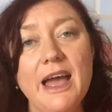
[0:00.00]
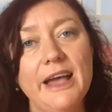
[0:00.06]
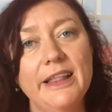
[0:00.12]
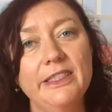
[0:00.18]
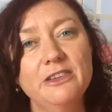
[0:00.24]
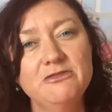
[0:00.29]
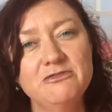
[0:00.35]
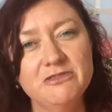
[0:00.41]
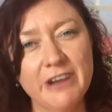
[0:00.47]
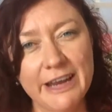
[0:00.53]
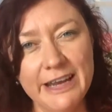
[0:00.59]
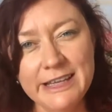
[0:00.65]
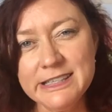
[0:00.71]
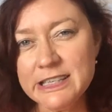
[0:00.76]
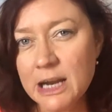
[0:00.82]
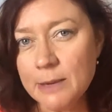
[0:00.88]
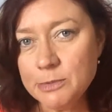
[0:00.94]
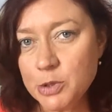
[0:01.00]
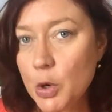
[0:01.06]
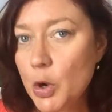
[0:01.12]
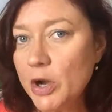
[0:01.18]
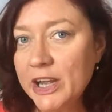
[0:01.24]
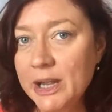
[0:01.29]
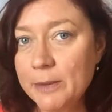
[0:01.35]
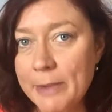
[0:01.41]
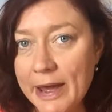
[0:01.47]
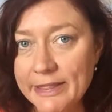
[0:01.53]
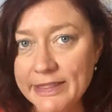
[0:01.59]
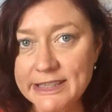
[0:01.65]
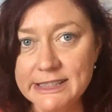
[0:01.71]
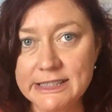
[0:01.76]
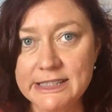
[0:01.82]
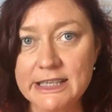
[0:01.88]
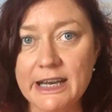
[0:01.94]
And the reason I'm talking about
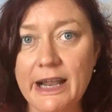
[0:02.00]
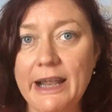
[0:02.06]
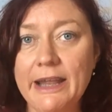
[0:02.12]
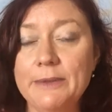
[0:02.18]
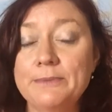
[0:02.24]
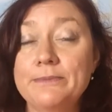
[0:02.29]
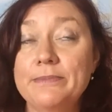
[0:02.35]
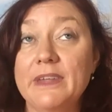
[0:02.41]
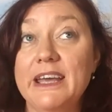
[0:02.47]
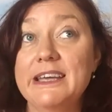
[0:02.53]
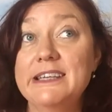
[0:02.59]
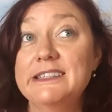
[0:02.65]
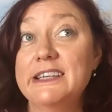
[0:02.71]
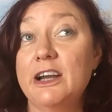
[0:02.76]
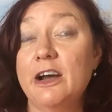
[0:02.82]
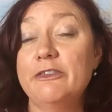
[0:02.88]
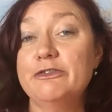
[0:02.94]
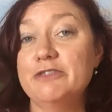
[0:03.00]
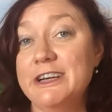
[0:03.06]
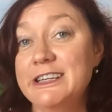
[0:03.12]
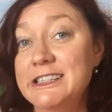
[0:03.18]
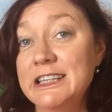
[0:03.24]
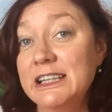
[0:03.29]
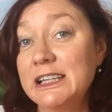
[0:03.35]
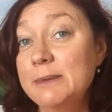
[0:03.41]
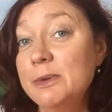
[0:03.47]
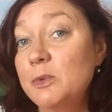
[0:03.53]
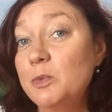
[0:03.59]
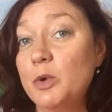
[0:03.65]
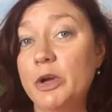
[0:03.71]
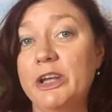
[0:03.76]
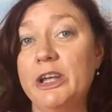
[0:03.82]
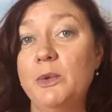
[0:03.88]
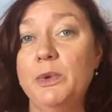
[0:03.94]
this today is that I've recently been
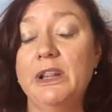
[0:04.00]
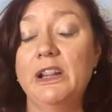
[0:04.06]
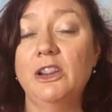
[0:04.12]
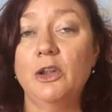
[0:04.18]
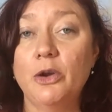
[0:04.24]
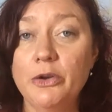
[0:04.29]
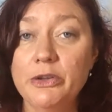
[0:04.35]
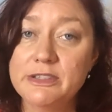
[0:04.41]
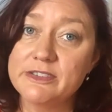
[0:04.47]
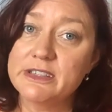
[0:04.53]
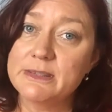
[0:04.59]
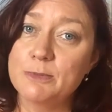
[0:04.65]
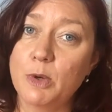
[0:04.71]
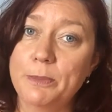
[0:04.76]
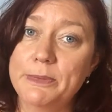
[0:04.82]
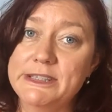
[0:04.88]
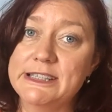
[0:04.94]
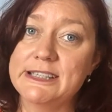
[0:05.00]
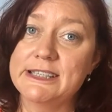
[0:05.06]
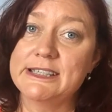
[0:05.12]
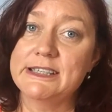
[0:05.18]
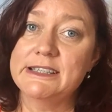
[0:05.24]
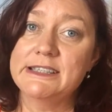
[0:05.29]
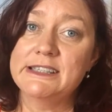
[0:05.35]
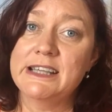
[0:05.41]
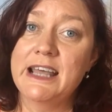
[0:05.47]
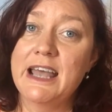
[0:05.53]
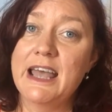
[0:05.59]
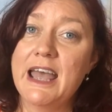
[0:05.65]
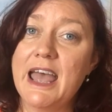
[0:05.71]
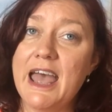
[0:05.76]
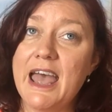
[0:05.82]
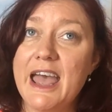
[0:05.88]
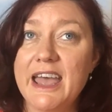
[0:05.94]
working with loads of small businesses
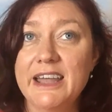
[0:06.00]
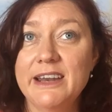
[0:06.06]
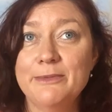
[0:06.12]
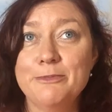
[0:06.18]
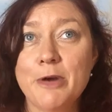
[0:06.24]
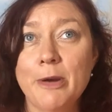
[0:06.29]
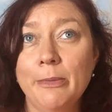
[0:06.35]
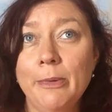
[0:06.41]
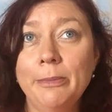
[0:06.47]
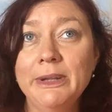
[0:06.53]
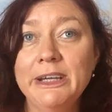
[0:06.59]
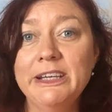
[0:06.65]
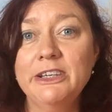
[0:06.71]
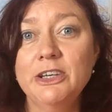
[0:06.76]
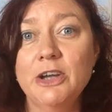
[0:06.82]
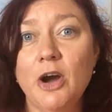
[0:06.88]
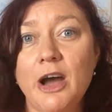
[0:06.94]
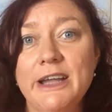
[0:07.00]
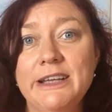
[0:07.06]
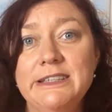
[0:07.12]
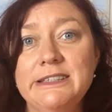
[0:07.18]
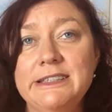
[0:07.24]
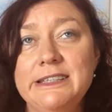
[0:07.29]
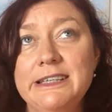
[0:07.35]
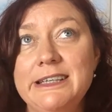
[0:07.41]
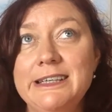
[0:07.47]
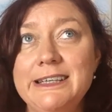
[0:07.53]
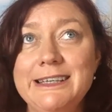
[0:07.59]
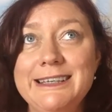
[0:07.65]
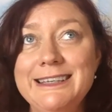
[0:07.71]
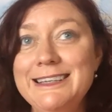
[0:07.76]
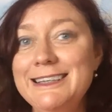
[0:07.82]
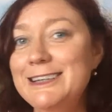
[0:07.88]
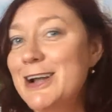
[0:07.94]
and probably
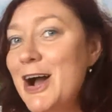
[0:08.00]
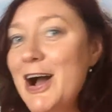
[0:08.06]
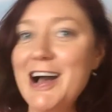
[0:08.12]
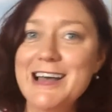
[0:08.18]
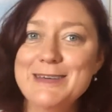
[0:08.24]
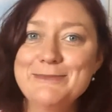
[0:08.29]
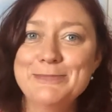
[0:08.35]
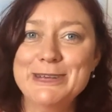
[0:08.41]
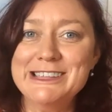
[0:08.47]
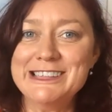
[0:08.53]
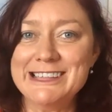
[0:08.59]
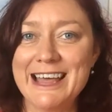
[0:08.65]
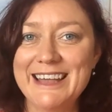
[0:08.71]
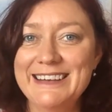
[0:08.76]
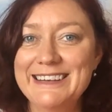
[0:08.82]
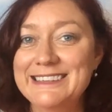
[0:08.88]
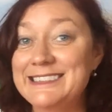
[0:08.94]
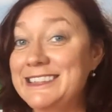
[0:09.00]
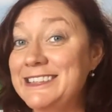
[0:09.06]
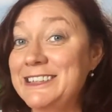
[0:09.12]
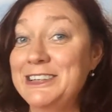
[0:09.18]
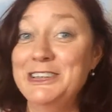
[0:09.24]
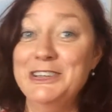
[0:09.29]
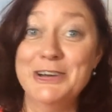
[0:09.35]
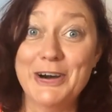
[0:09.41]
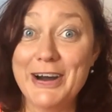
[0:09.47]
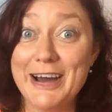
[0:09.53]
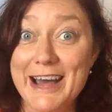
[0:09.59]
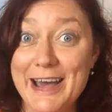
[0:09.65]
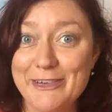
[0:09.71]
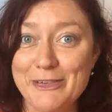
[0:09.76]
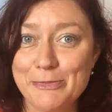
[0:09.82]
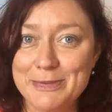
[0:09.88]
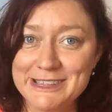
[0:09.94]
99% did not
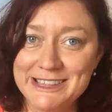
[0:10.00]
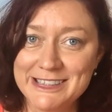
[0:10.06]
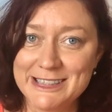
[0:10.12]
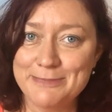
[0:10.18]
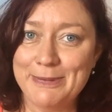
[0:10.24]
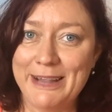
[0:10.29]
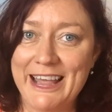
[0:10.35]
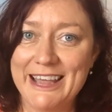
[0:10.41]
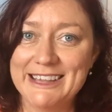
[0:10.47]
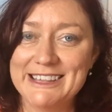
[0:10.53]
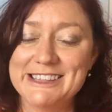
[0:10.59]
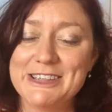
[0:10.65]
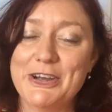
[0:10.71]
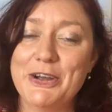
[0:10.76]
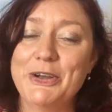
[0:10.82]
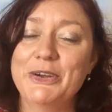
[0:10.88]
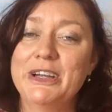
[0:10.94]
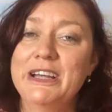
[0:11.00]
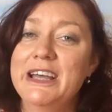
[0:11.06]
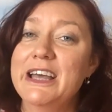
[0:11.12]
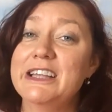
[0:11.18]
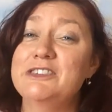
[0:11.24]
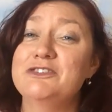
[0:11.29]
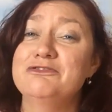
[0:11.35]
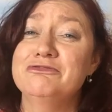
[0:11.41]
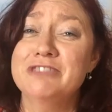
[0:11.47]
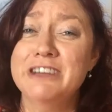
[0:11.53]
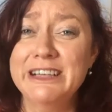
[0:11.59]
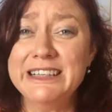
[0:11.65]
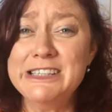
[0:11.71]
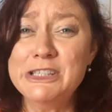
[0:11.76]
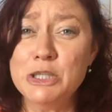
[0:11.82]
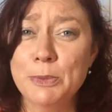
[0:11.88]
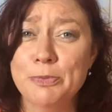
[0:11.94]
have a business plan. So it's
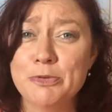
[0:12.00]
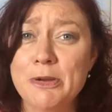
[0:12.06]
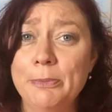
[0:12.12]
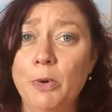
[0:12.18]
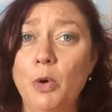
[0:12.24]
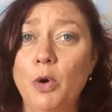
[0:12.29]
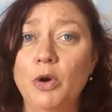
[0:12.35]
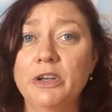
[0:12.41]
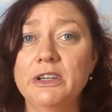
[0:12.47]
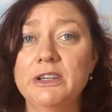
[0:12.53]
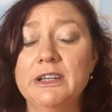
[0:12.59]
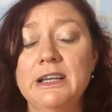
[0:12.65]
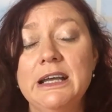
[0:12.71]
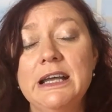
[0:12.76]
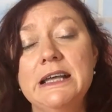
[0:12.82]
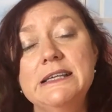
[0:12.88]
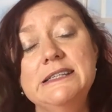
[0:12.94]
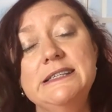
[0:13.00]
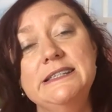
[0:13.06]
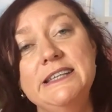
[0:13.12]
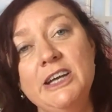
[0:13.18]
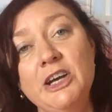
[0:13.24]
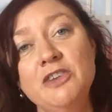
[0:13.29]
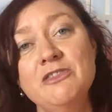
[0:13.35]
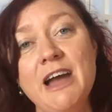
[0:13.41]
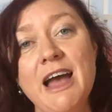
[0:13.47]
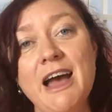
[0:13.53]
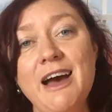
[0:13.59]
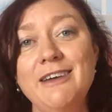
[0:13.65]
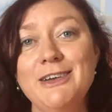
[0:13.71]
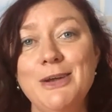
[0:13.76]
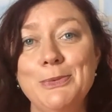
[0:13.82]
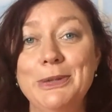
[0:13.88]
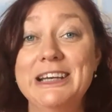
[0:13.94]
really super important. Stick
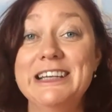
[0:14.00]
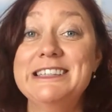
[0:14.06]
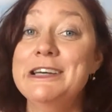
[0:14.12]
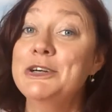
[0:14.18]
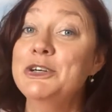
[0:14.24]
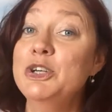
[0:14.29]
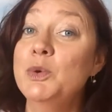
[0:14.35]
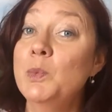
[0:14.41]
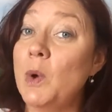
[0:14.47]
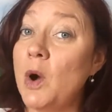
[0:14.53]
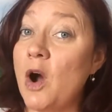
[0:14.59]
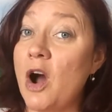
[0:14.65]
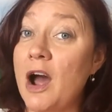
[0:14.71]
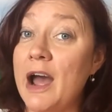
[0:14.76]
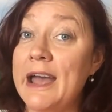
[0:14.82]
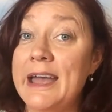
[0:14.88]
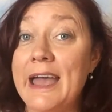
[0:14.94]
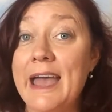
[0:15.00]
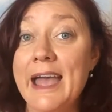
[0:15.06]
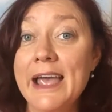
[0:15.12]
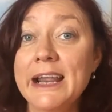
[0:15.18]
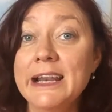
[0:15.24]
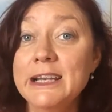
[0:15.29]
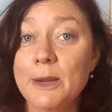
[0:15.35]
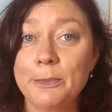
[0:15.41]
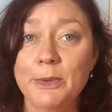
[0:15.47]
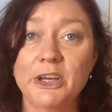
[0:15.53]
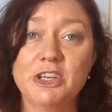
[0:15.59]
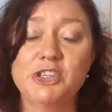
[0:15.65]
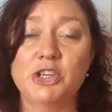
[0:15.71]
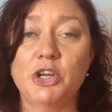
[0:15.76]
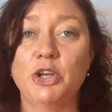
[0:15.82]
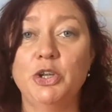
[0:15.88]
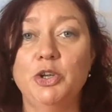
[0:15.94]
around, I'm going to tell you why, and I'm going to
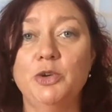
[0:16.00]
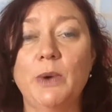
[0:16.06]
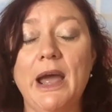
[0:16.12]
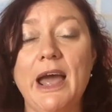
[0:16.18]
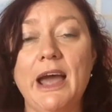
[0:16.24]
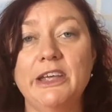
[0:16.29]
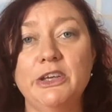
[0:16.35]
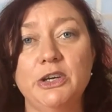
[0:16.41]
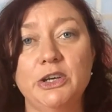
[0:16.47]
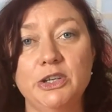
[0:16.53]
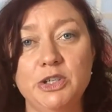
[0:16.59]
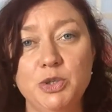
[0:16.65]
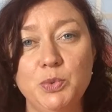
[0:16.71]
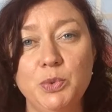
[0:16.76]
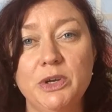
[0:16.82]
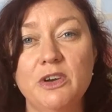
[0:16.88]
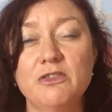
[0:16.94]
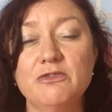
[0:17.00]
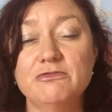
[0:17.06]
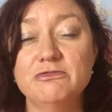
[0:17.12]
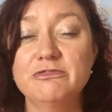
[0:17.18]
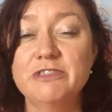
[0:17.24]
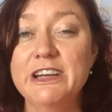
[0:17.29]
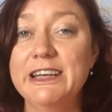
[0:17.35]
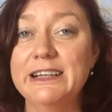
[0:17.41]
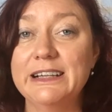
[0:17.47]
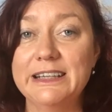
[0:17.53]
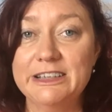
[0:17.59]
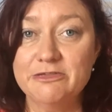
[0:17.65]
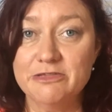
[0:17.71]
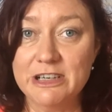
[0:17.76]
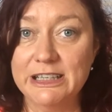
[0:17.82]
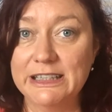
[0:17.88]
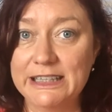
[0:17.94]
show you how you can do it
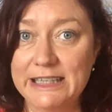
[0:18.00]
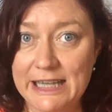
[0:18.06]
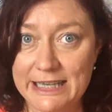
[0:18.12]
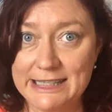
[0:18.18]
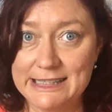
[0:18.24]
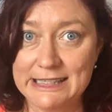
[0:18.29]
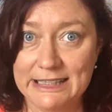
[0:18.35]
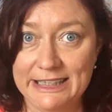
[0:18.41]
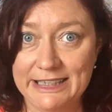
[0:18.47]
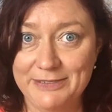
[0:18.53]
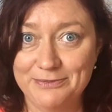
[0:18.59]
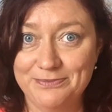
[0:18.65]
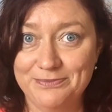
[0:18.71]
really easily.